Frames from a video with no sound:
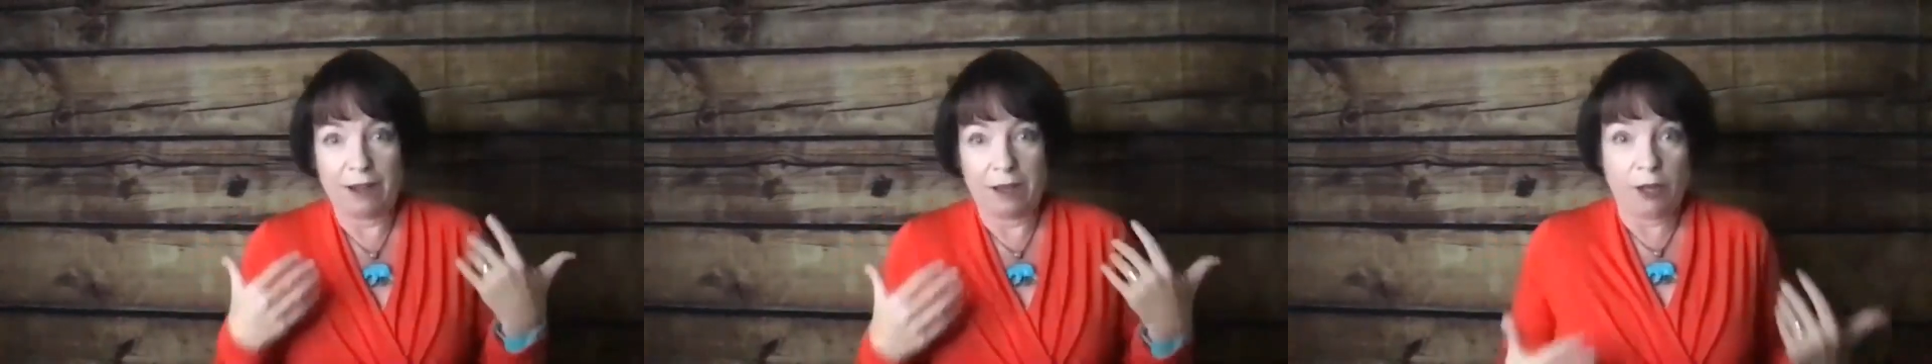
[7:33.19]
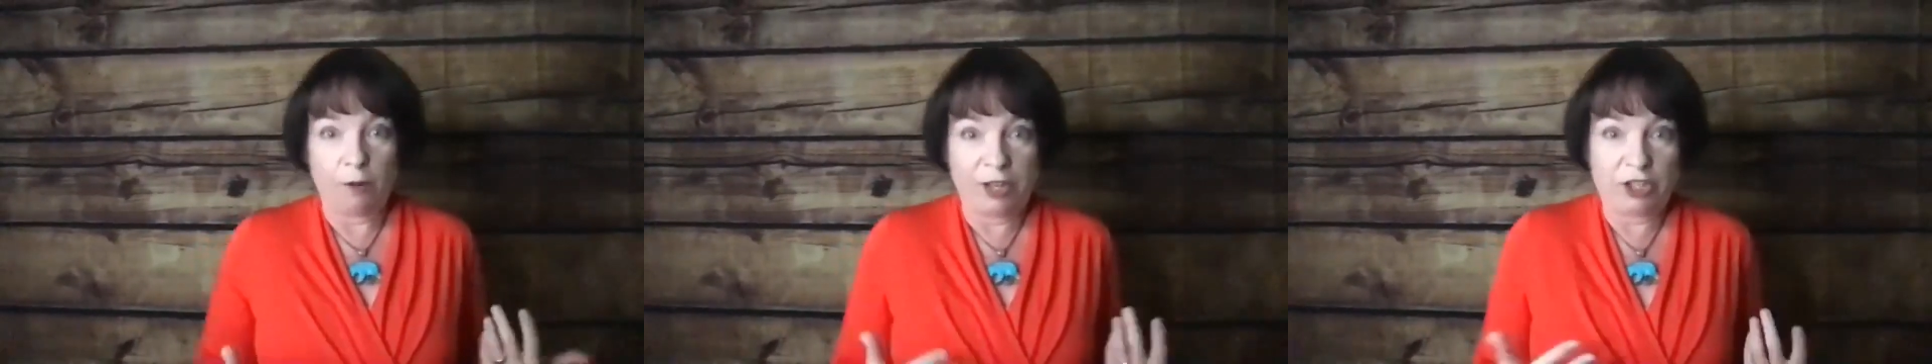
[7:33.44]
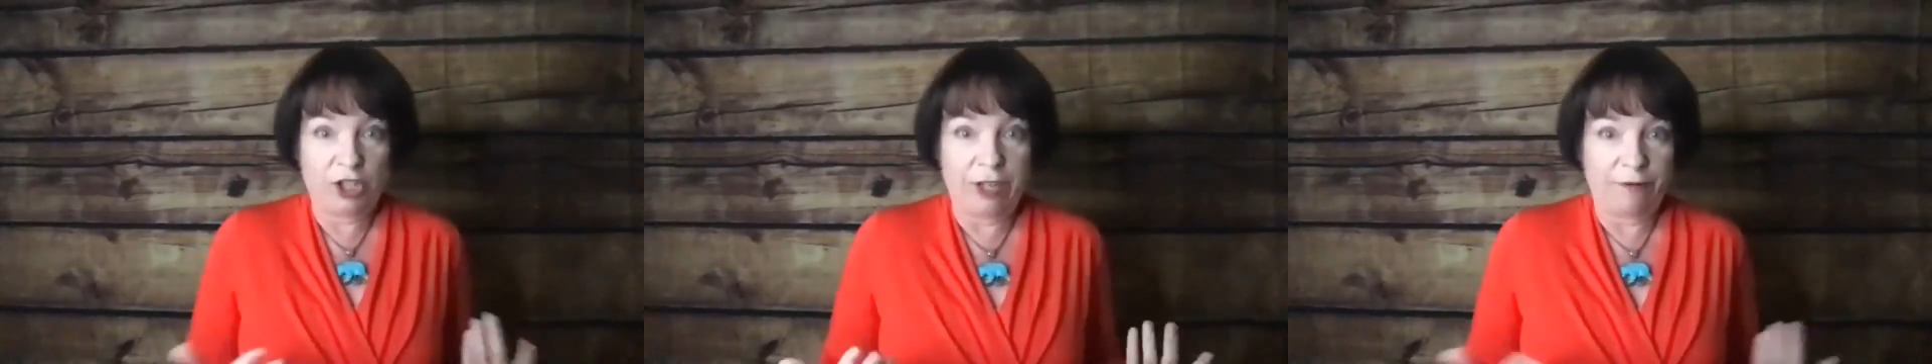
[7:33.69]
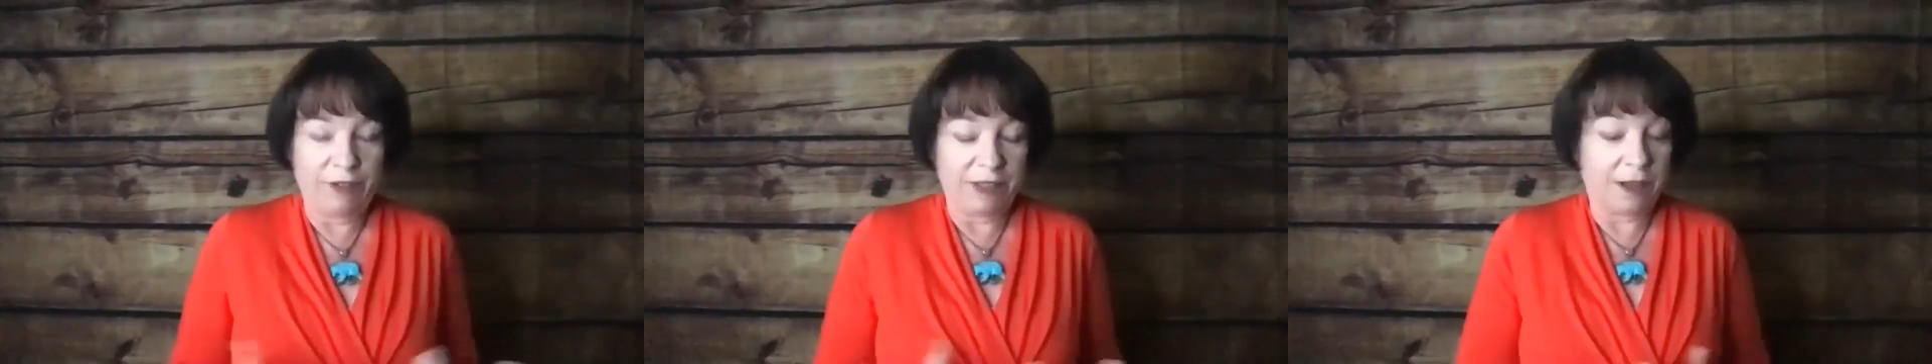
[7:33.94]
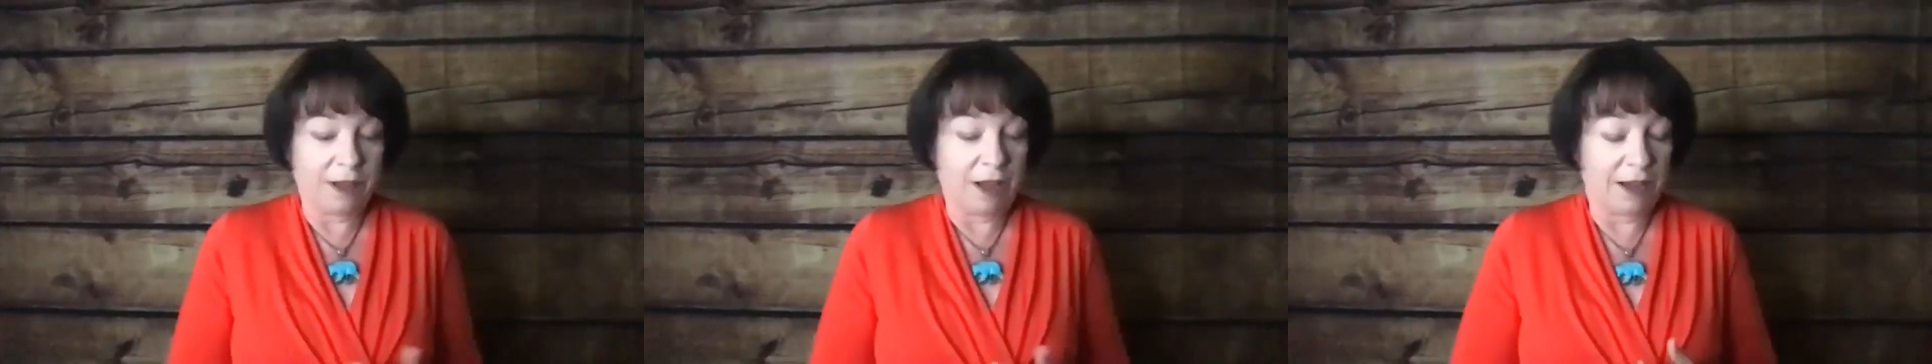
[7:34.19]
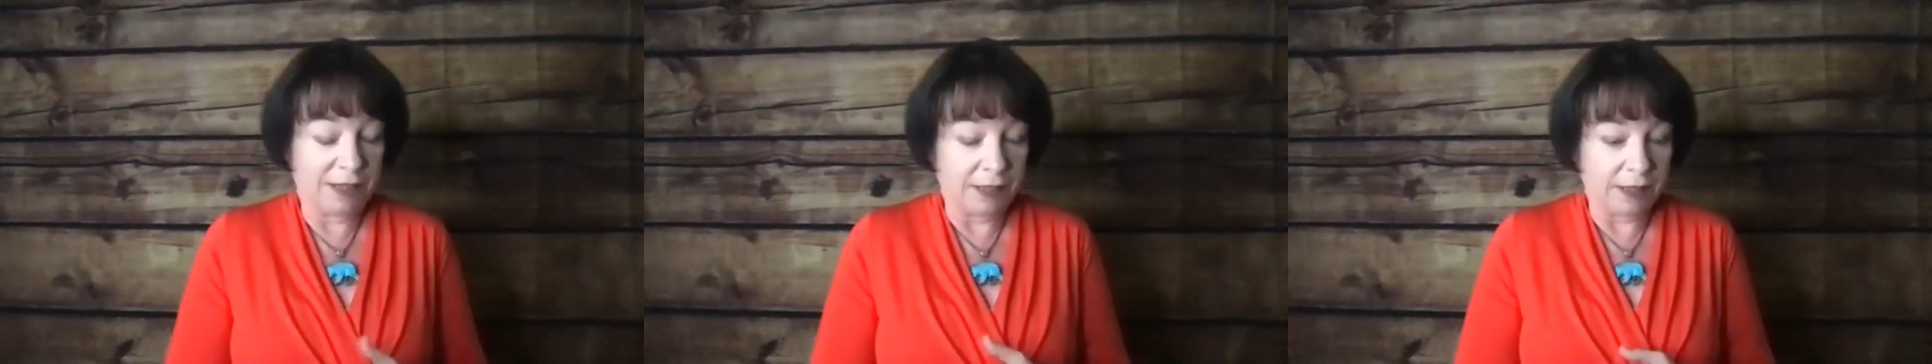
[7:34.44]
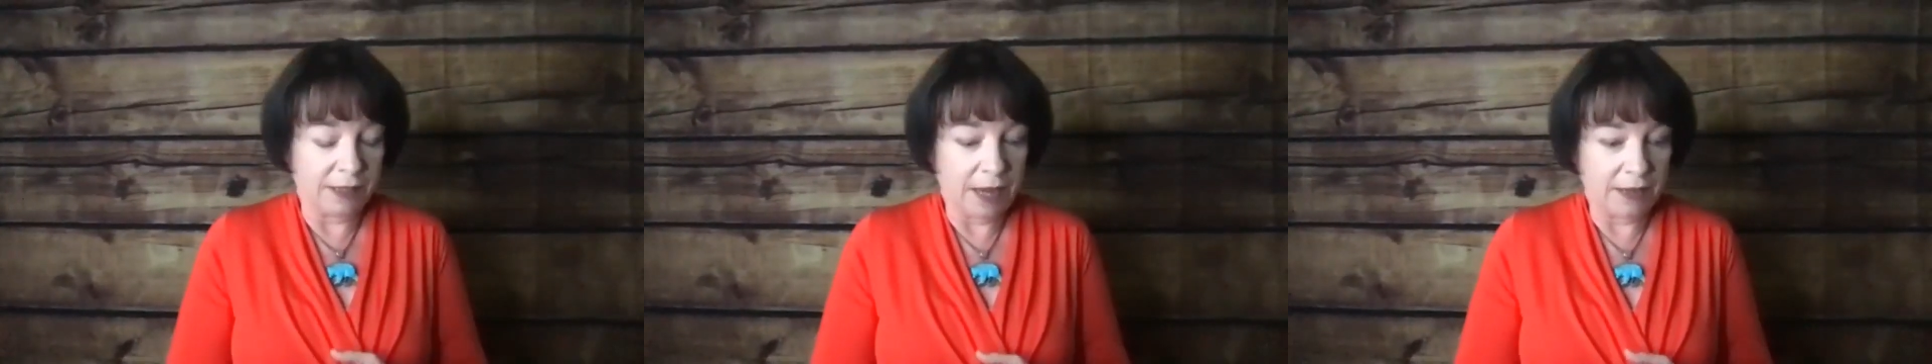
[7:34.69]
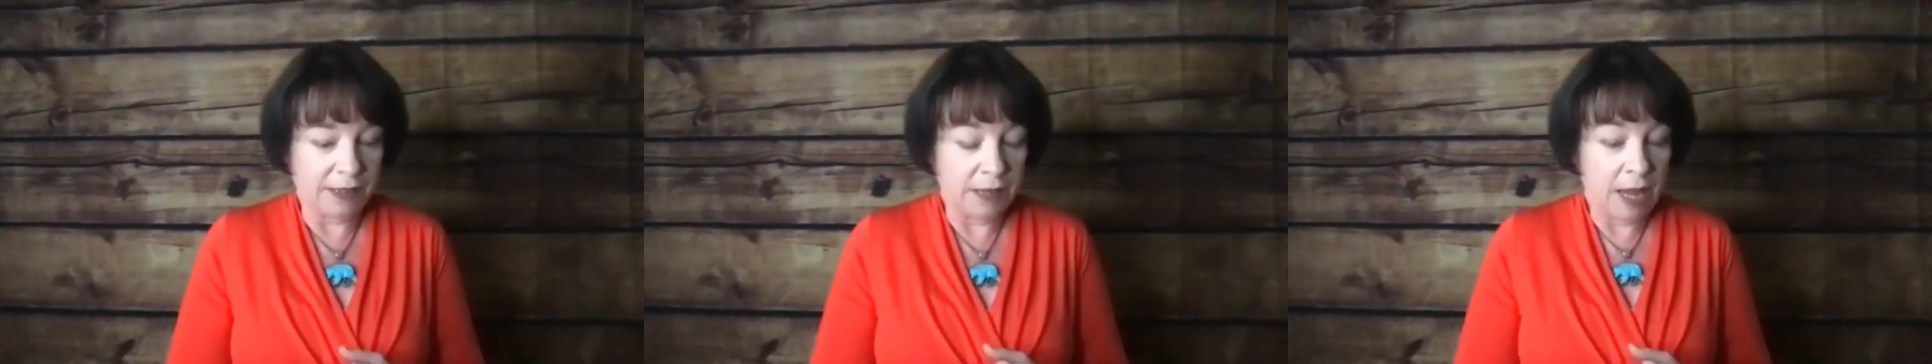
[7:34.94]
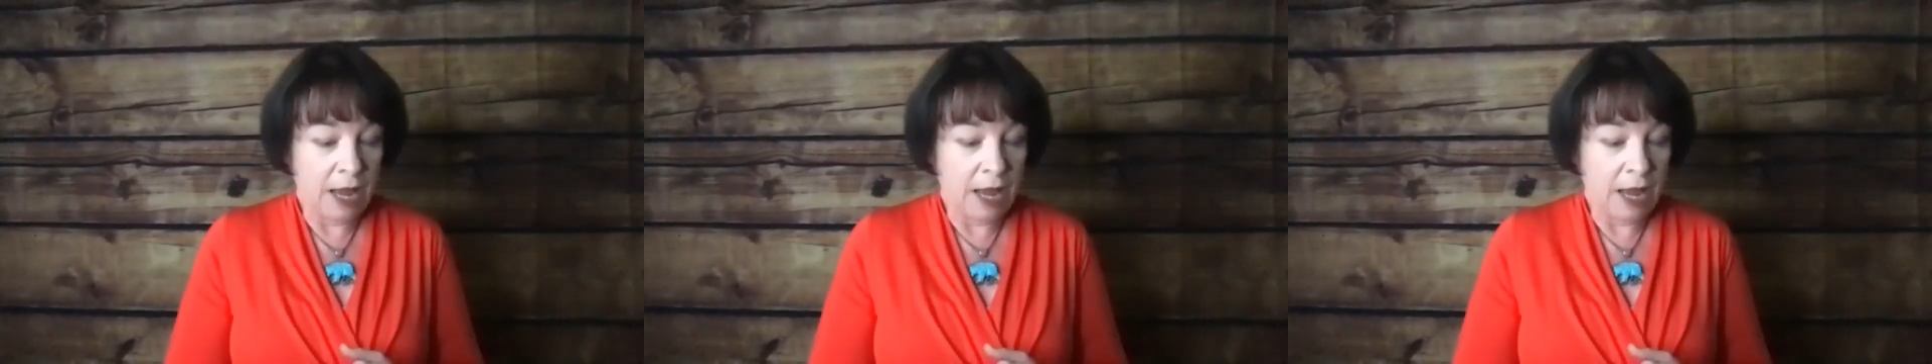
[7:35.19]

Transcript: you know achieve this kind of success